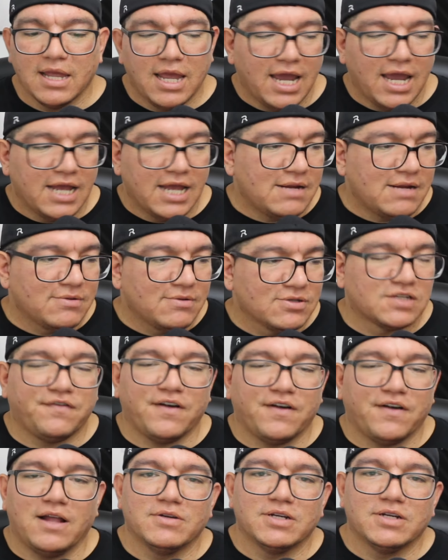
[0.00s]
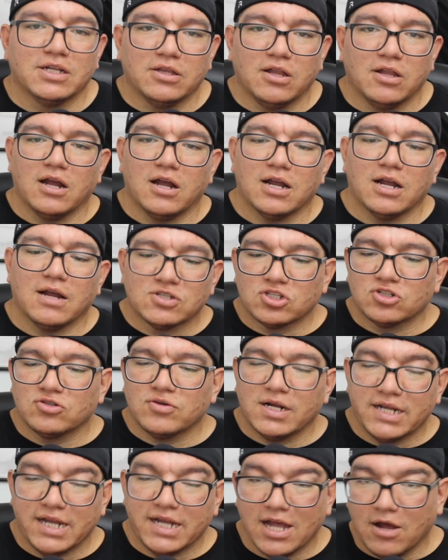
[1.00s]
And I was just following along. I was just
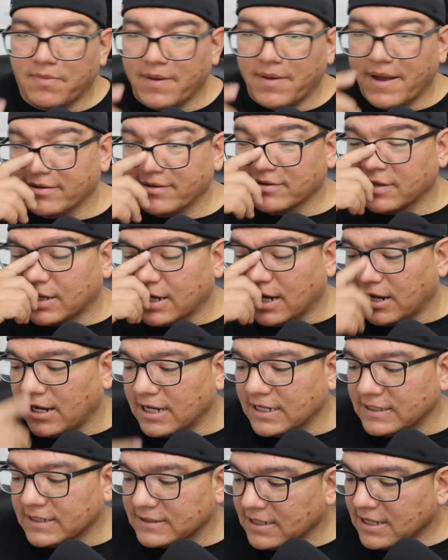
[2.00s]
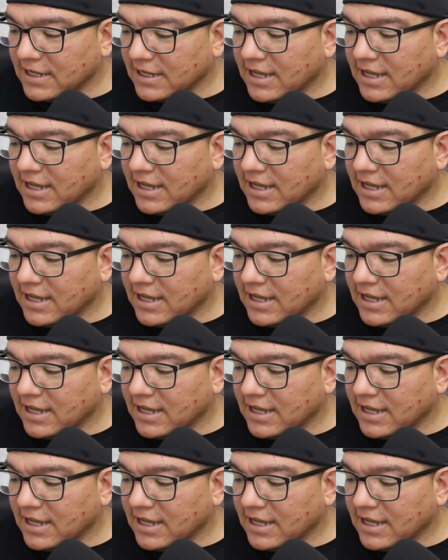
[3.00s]
trying to help out the cause,